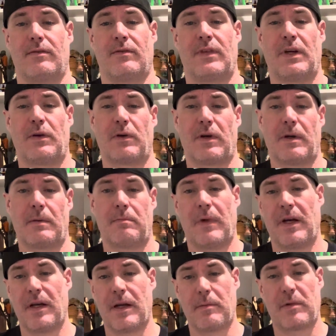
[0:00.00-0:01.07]
there were
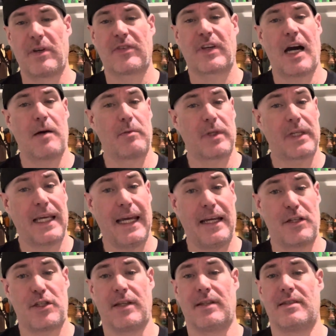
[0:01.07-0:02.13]
a number of
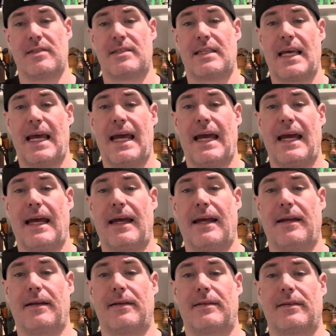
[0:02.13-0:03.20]
complications,
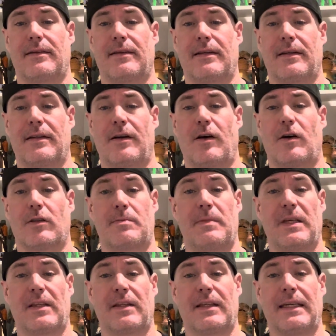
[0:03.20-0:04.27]
and
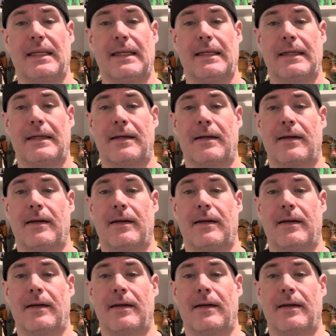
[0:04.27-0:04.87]
ultimately